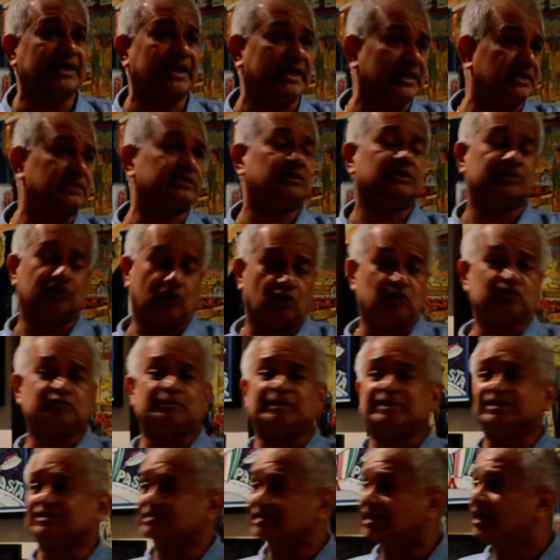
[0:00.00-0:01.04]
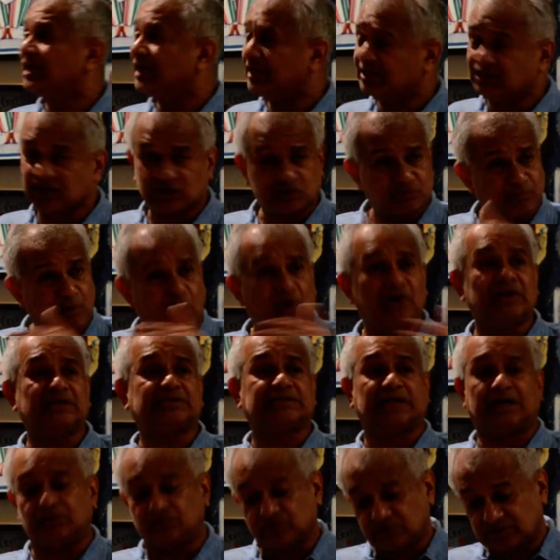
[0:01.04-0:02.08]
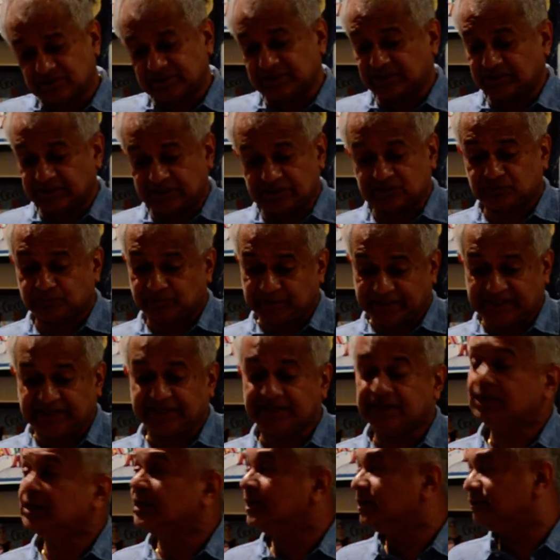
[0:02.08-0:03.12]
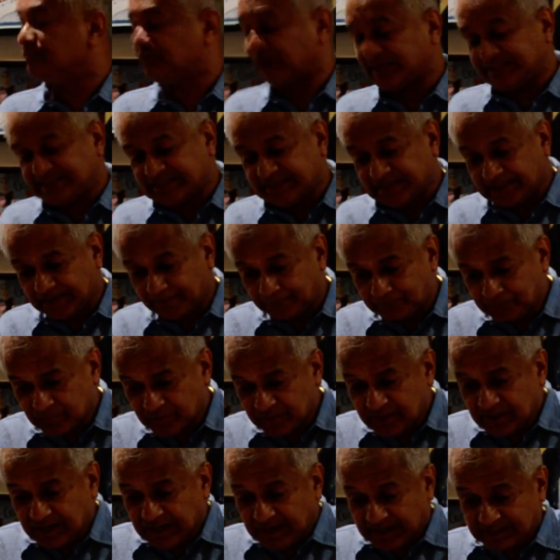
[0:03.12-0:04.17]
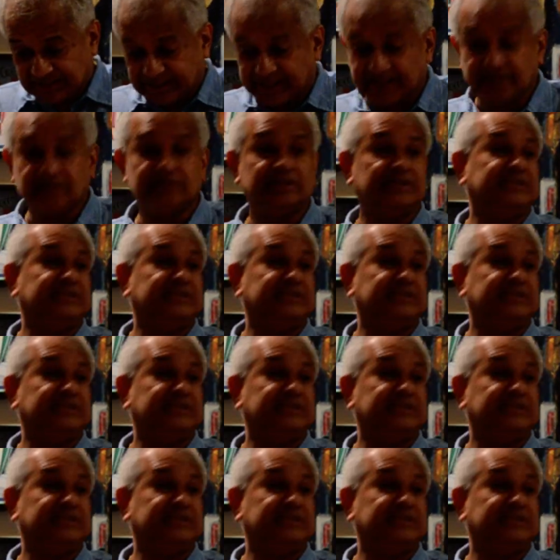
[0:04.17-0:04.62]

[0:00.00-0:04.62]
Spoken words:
health, the hospitals in the smaller towns, it's pretty frightening. And then